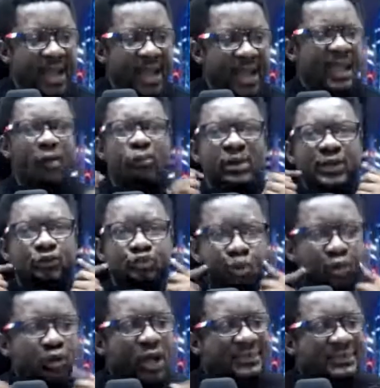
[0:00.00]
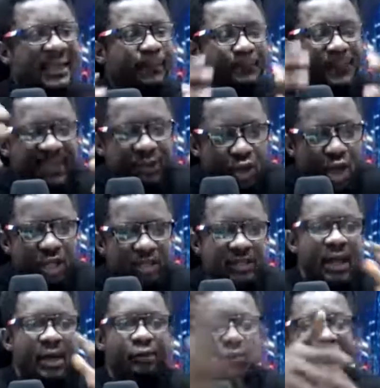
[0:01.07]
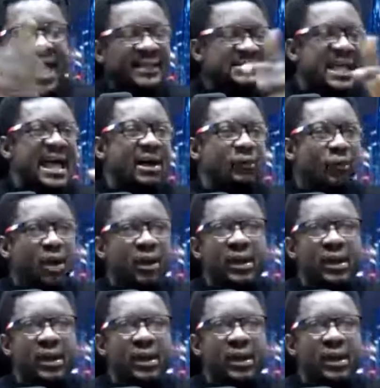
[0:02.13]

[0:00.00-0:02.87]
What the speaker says: We do not think beyond right and wrong.